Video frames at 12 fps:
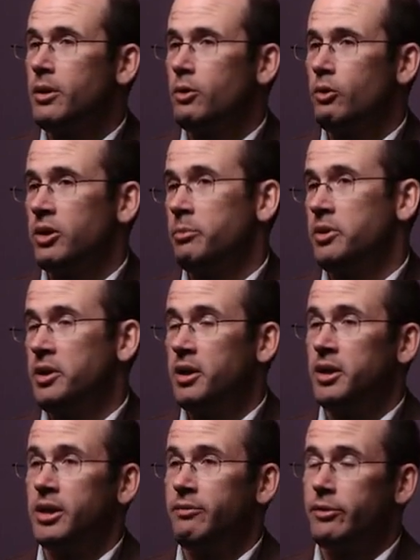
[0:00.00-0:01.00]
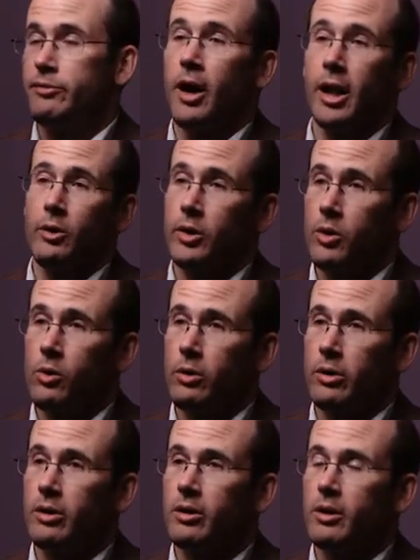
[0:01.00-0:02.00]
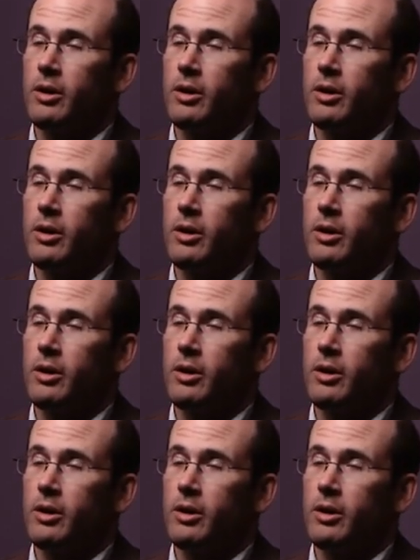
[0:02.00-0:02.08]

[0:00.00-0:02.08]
or the beginning of the following quarter.